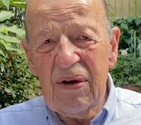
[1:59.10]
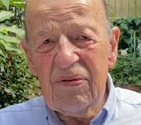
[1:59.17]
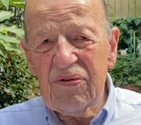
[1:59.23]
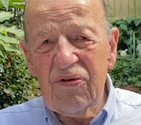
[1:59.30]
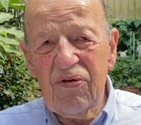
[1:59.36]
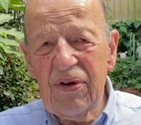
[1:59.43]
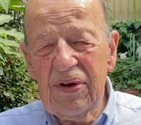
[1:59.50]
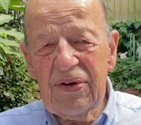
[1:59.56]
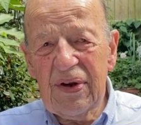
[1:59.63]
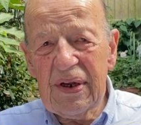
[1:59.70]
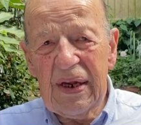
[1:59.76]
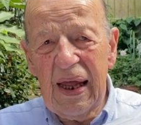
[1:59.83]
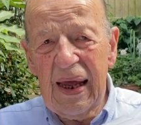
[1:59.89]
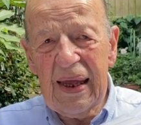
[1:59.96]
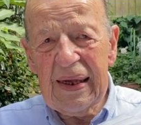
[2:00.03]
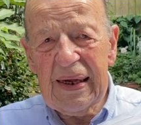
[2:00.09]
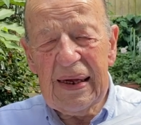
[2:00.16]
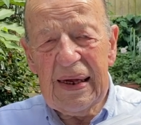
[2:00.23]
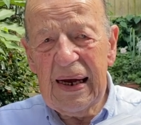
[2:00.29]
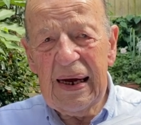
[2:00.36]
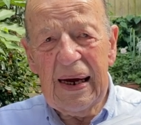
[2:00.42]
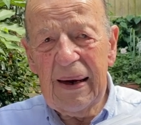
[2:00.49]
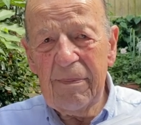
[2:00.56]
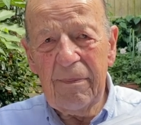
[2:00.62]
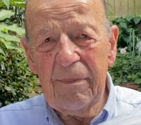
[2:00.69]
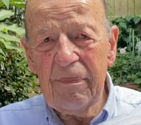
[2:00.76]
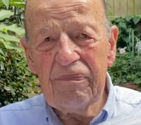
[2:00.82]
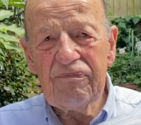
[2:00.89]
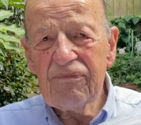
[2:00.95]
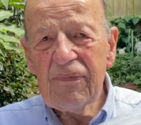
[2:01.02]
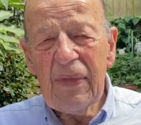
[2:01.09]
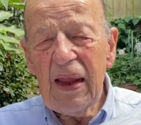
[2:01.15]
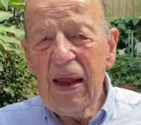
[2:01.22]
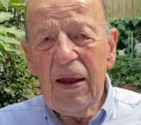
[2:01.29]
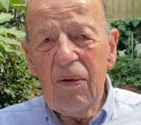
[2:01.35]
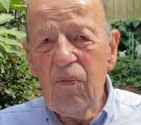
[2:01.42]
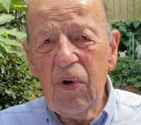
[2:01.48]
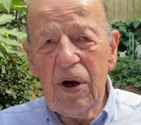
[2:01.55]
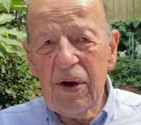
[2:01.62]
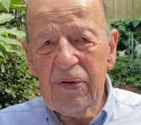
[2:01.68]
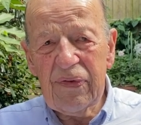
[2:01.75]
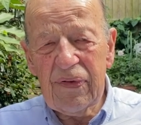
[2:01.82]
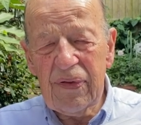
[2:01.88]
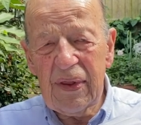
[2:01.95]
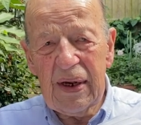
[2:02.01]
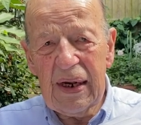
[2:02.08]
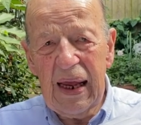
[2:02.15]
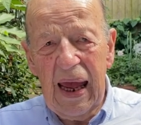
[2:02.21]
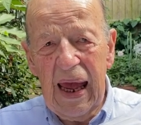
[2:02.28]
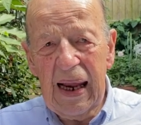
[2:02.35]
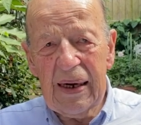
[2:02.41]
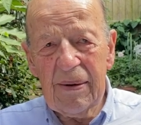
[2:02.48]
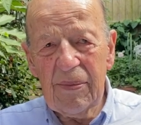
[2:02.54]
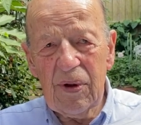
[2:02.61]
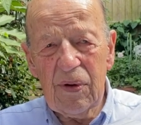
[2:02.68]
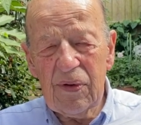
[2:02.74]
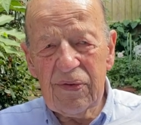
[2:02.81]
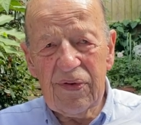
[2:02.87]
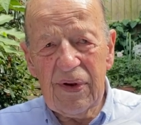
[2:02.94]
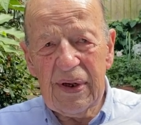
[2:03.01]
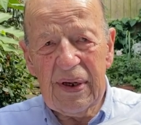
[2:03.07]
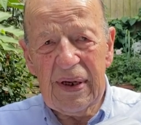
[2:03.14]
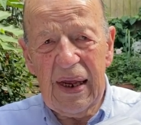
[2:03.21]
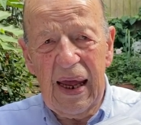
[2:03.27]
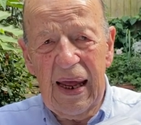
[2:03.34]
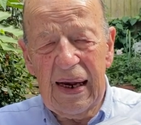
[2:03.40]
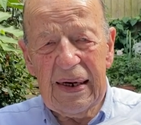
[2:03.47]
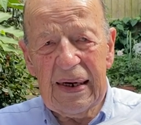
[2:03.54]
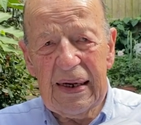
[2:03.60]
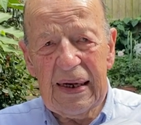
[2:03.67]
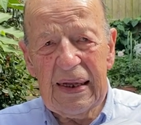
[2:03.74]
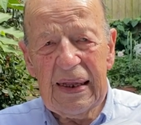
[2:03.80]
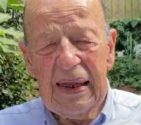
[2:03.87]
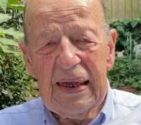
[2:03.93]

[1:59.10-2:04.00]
treated like worse than animals and